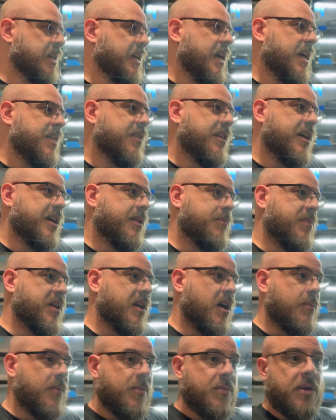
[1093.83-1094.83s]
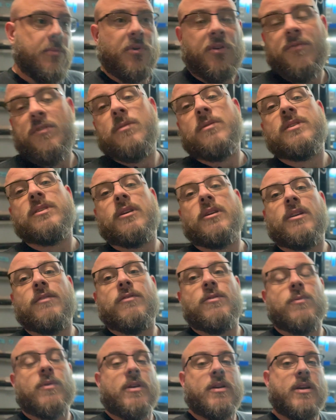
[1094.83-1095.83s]
And then become a member of USARK if
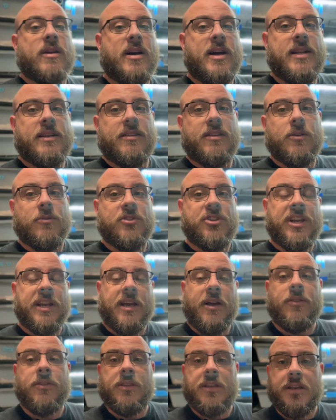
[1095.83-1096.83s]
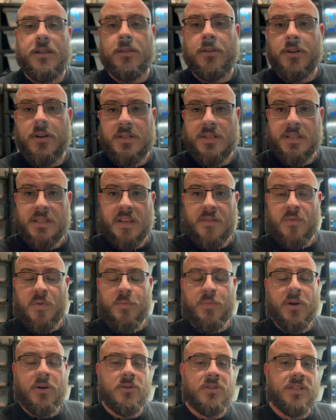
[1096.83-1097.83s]
you are not. Go check out the alerts that they've been
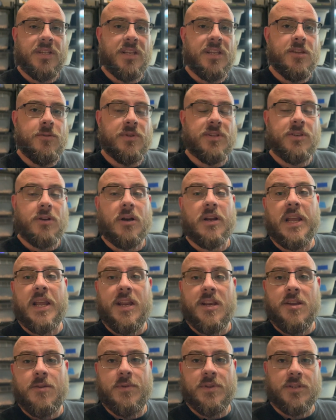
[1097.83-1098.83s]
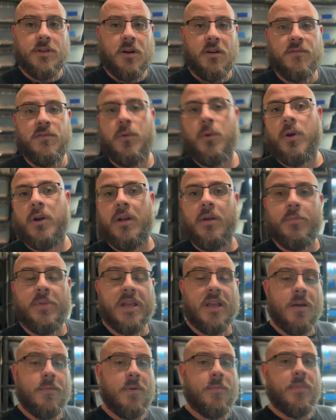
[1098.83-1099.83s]
posting, USARK and USARK Florida.
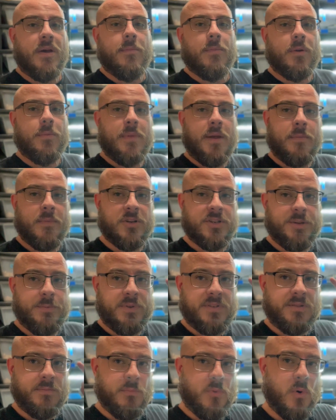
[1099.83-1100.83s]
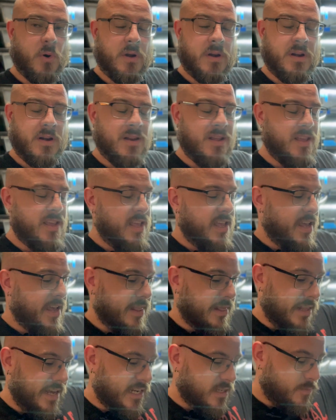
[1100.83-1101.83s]
Become a member. Membership is important.
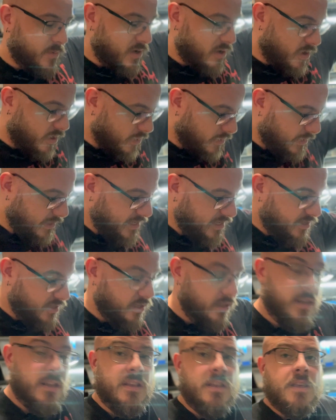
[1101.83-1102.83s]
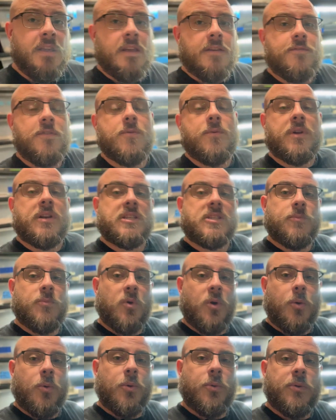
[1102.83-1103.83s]
And last but not least, if you want to
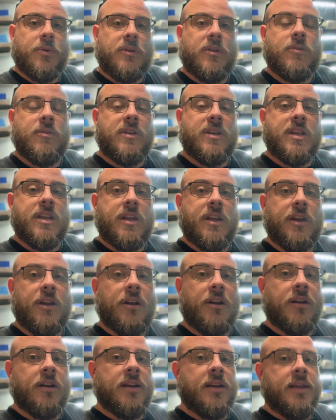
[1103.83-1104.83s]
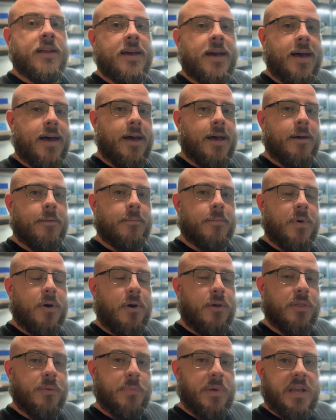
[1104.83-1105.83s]
support what we're doing here,
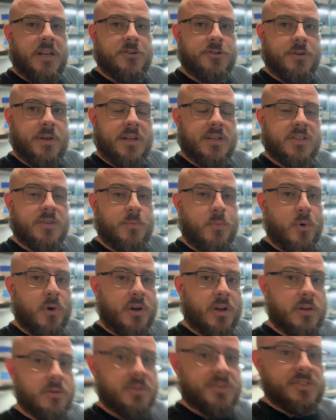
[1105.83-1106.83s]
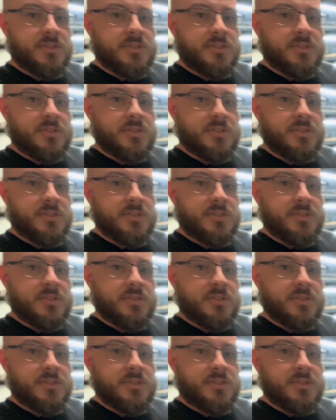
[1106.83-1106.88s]
all the Patreon support goes